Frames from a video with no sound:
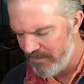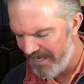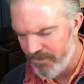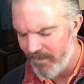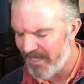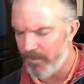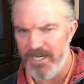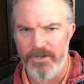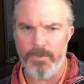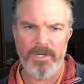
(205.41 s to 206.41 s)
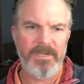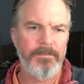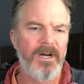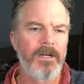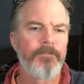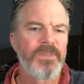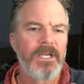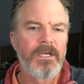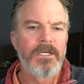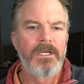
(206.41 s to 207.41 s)
how do I know you want to be a pilot?
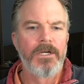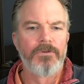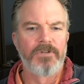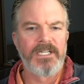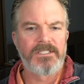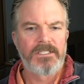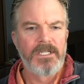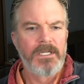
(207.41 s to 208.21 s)
Right.